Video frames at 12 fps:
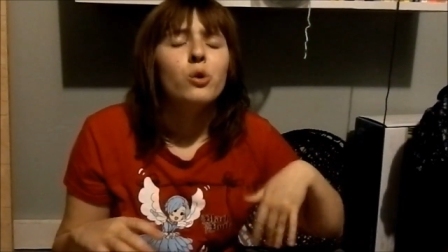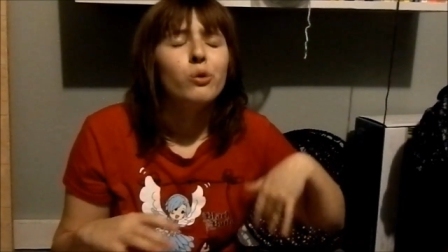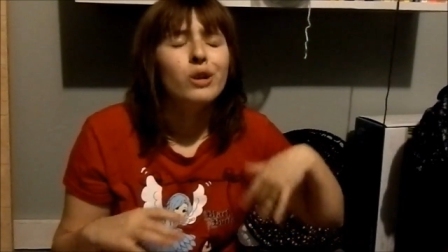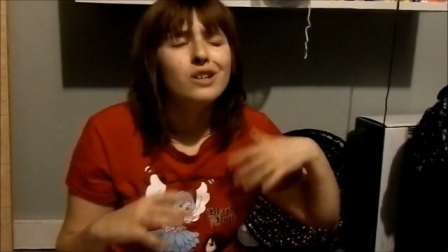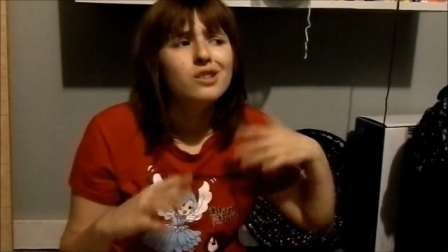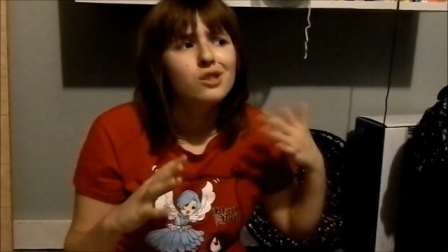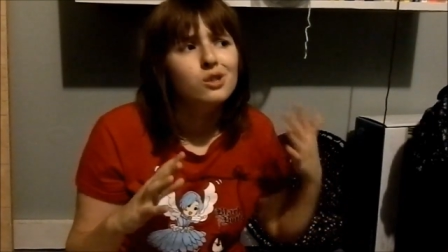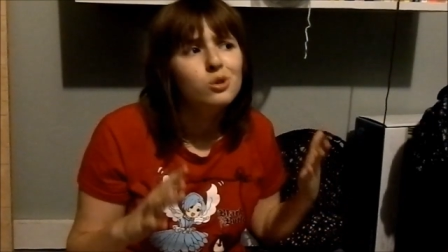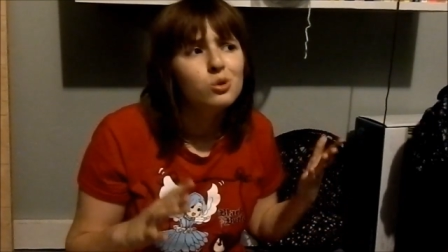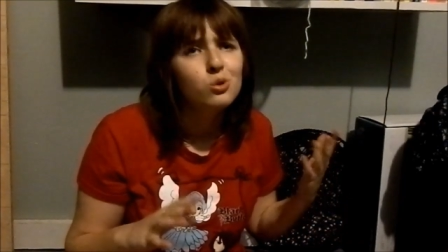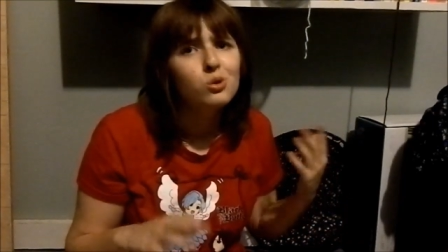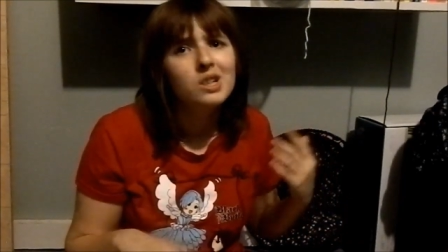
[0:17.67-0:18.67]

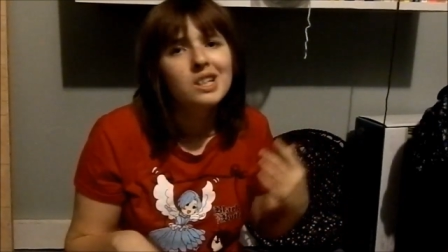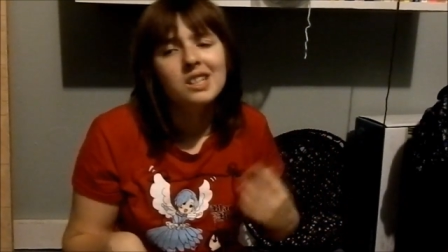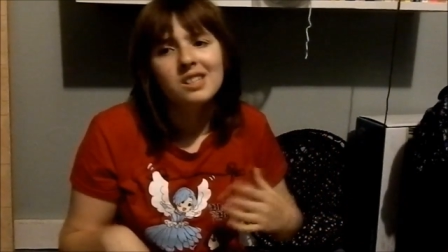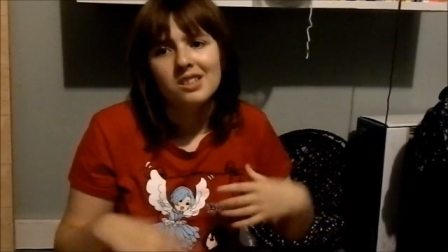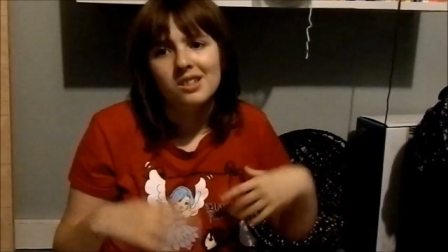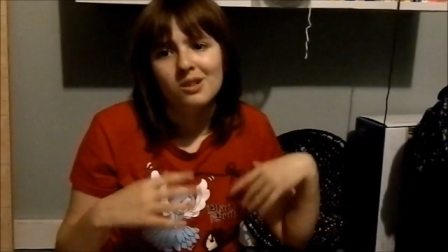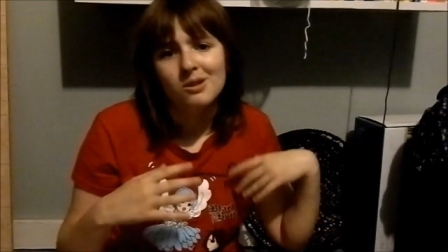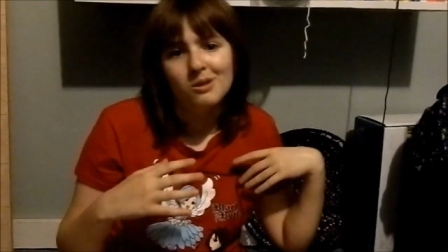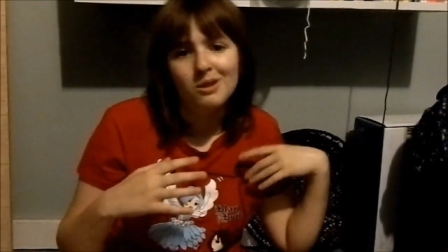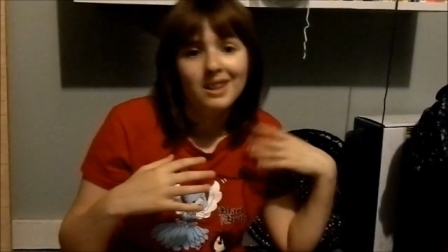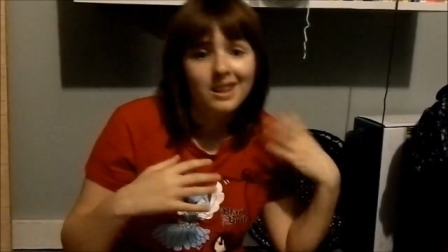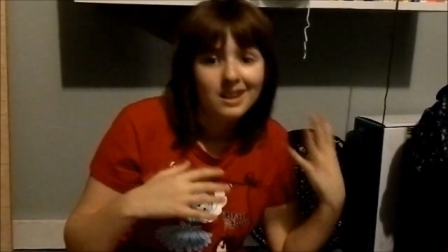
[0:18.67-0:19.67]
redo,
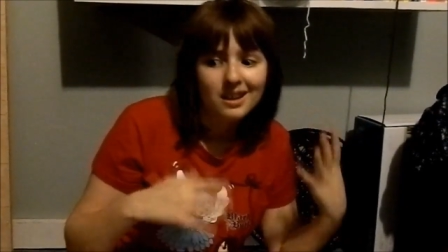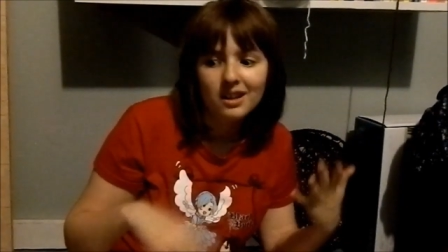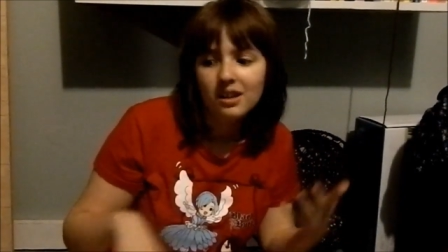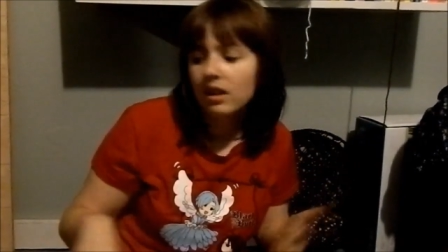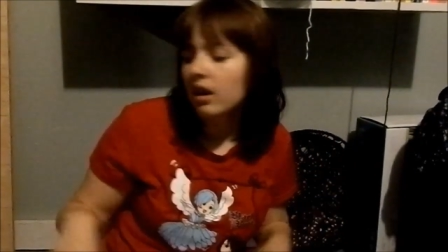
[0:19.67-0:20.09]
so yeah.